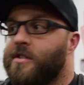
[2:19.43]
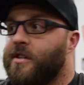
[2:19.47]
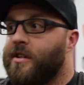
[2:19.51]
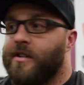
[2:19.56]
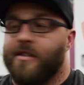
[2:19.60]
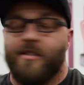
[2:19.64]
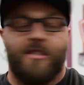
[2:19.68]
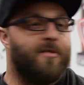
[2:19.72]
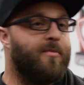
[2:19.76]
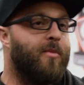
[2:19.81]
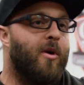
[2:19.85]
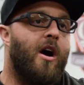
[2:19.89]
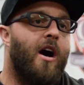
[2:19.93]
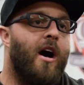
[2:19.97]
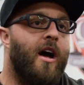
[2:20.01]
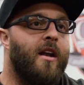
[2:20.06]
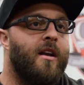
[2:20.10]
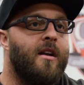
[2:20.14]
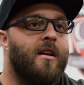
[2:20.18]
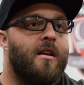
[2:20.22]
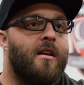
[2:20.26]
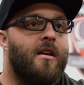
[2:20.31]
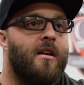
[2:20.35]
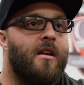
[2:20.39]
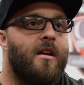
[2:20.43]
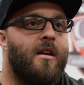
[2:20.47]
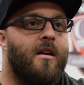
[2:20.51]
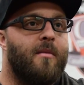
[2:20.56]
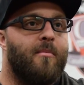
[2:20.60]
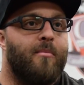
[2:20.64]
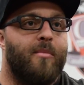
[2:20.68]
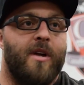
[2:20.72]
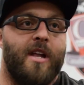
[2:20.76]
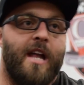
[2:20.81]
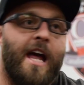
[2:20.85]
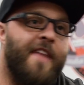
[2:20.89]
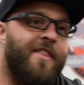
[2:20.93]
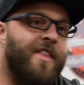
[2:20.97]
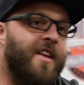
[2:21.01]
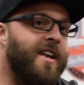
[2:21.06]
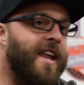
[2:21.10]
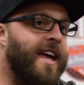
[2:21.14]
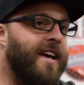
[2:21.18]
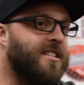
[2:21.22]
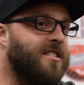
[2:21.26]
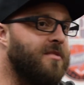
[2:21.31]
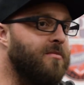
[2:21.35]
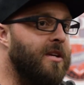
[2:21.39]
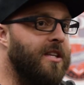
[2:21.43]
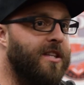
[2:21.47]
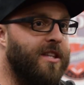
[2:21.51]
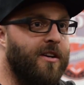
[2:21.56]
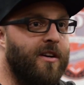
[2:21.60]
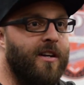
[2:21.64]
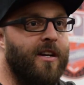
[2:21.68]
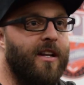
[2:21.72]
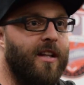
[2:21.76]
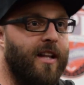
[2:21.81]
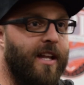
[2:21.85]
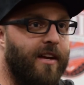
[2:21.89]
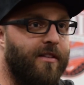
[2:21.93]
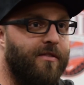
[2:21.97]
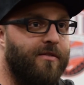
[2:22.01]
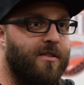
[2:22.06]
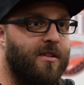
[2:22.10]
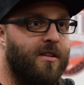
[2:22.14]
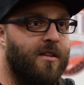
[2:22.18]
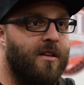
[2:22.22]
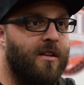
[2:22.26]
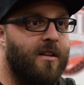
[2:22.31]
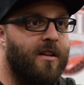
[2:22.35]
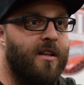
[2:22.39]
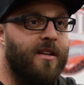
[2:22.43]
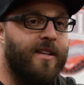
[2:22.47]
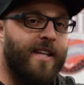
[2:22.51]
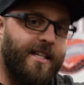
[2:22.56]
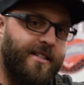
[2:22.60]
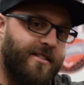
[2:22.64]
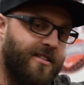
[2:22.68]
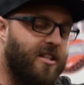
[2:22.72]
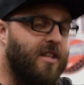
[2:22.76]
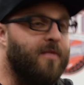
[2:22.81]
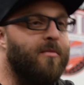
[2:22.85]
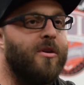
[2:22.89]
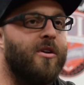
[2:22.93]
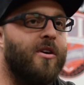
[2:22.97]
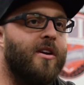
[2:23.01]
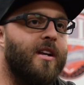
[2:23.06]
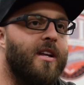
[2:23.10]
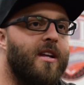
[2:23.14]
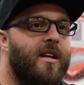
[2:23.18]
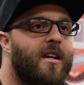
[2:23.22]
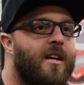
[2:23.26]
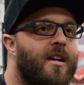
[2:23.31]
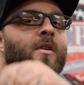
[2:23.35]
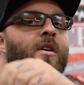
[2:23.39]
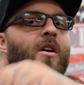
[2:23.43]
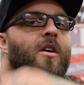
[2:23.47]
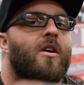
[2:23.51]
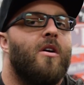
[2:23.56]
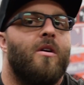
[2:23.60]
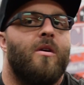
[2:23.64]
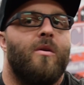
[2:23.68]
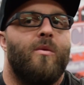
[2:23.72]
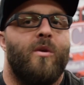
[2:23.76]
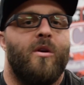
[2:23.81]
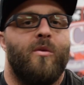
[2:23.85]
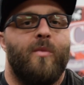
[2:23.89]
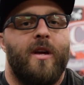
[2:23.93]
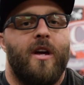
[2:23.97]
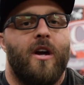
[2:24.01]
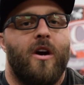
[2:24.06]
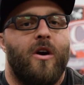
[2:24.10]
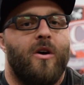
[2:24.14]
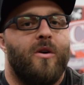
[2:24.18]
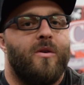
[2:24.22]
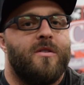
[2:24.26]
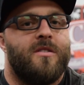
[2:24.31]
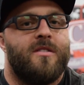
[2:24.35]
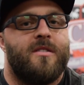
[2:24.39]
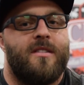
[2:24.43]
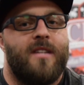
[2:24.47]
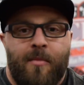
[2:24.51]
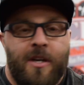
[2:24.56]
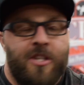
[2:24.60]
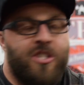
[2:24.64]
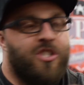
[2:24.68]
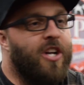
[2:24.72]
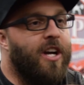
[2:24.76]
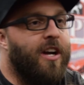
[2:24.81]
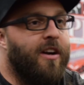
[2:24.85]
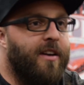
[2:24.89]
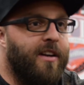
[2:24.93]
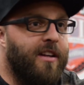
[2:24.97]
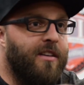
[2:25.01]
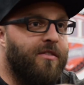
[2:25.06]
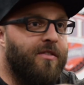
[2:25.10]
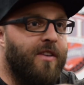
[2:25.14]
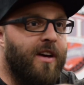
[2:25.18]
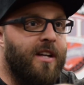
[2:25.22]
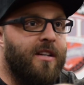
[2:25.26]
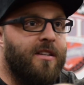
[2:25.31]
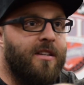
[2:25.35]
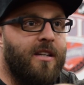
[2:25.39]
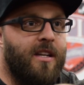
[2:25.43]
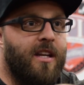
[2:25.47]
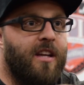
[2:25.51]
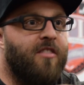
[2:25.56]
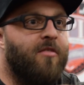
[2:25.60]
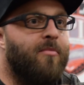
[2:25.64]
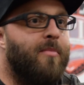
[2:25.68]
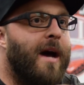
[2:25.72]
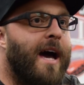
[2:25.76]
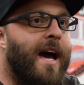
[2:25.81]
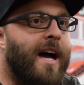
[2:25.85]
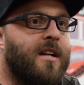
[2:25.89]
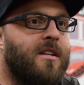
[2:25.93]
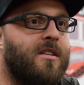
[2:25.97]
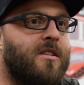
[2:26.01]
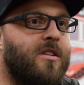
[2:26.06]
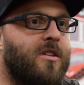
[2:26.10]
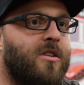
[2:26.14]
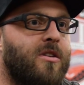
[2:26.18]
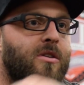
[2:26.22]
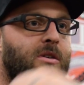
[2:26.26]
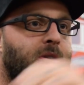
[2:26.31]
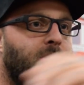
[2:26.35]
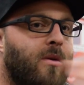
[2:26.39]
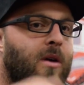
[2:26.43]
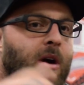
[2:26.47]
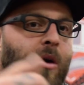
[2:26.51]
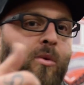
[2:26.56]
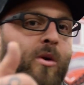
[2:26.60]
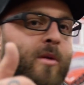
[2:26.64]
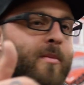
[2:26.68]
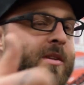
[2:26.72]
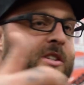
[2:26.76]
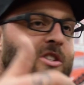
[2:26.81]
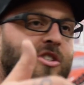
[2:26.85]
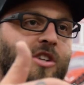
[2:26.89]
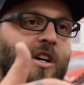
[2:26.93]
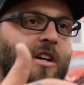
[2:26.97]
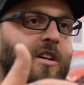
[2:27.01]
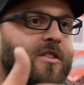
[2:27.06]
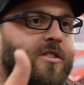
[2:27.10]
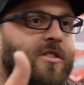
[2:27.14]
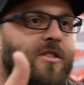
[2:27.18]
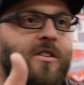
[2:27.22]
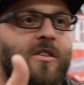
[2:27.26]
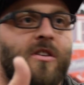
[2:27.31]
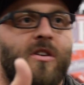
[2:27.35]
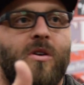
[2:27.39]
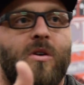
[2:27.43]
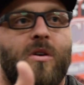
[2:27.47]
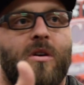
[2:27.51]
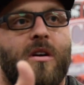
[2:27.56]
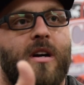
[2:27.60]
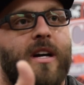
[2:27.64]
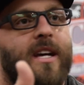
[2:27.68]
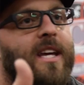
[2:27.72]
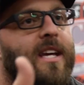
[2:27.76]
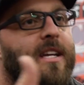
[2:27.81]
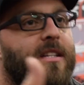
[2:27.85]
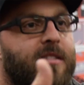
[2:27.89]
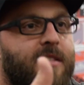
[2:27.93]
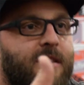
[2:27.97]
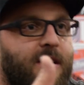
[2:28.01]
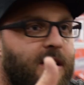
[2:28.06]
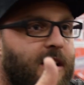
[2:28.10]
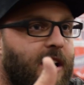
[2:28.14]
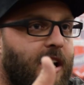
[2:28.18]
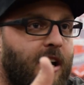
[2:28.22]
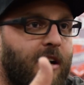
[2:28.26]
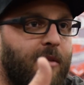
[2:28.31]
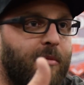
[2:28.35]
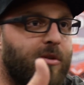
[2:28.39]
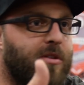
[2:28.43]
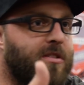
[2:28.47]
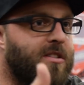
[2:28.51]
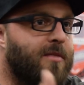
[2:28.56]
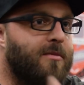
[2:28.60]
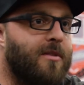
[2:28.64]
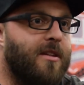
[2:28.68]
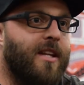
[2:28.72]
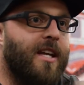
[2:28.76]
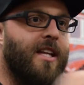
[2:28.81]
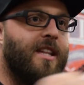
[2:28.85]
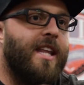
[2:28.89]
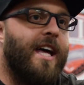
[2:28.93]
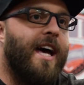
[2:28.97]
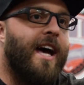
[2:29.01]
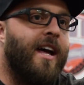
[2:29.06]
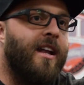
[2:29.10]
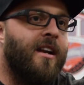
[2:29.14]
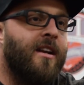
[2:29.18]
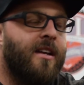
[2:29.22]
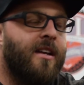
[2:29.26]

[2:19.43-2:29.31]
gonna spot, but at the next meet, they're gonna lift. That's community. When we host a charity event and give back to a women's shelter or a kids club or something like that,